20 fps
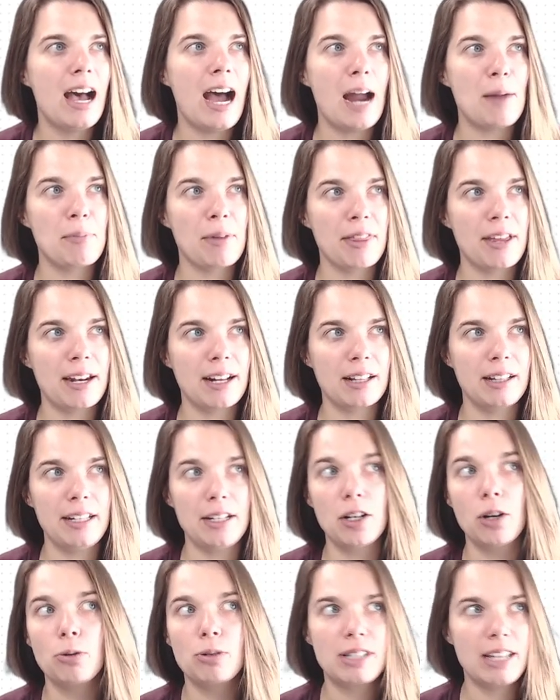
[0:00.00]
Hypothetically,
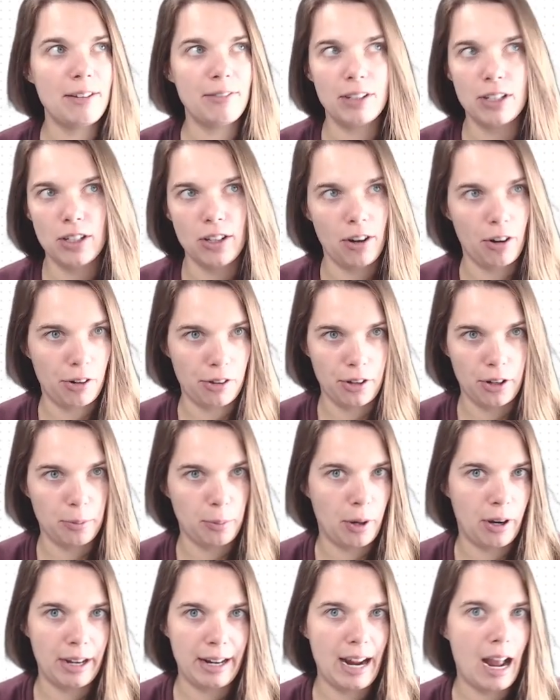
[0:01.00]
go save it to your
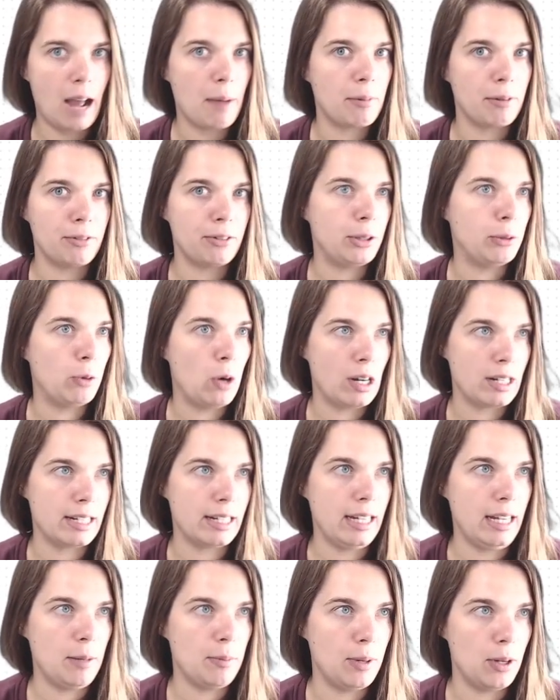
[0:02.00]
third-party app if you want to
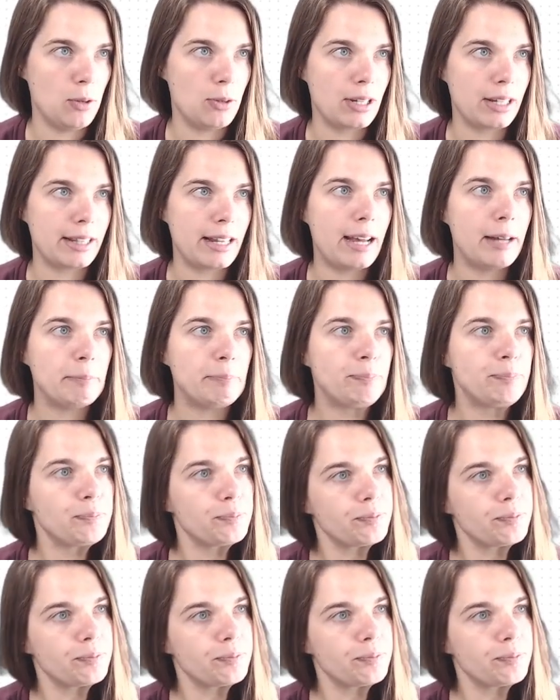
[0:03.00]
keep using that.